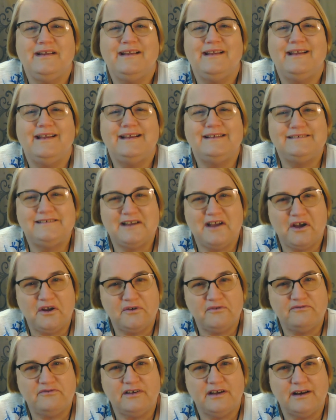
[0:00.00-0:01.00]
it's kind
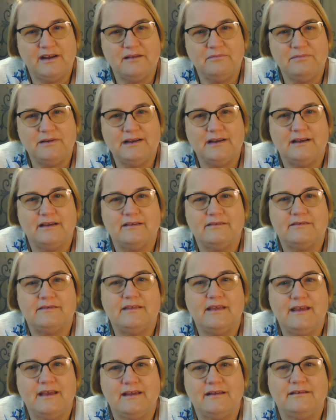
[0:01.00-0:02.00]
of funny, because
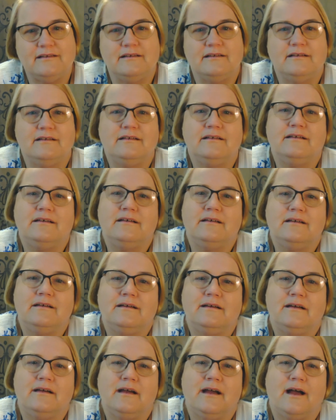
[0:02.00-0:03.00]
then,
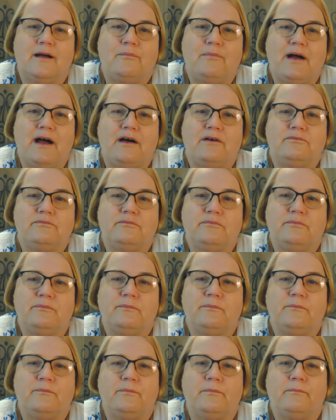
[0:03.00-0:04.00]
about
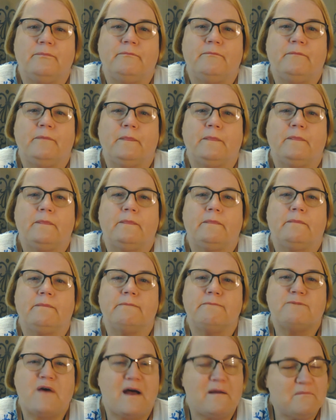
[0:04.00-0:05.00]

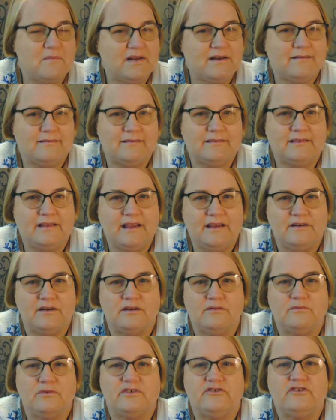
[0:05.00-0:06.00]
5 minutes
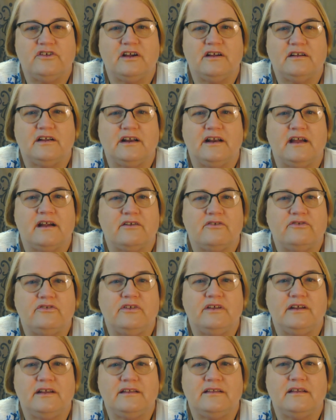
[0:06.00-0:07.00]
later, where Chuck and I are
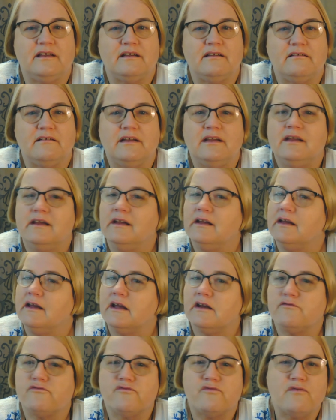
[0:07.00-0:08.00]
sitting there,
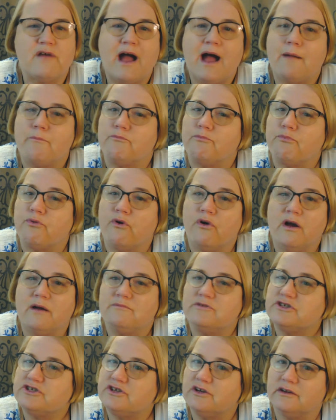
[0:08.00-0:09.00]
and I
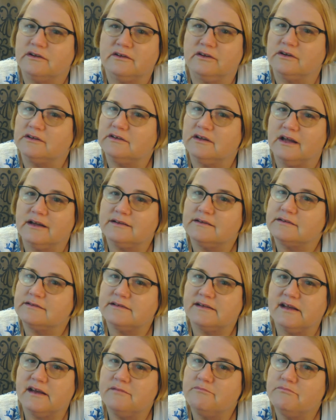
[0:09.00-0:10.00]
promise you, it looked like the
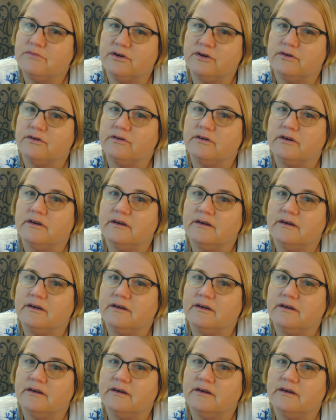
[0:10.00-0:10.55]
same bird.